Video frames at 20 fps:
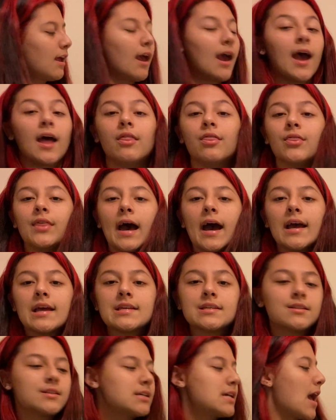And that
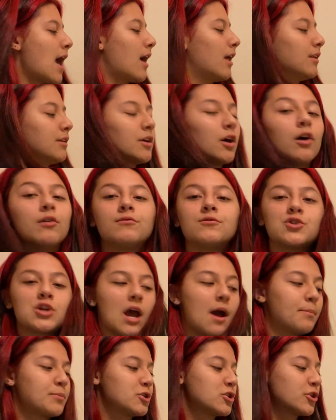is the end of
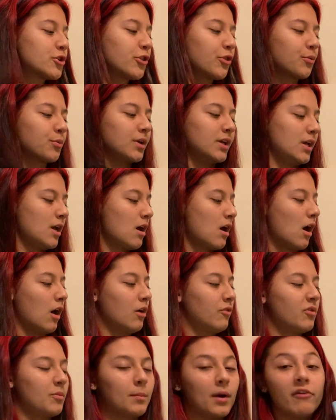chapter 3
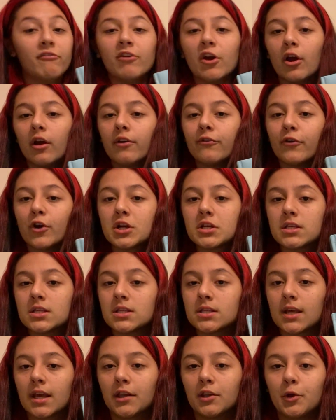of my very first
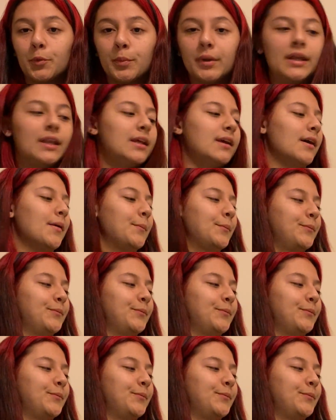encyclopedia.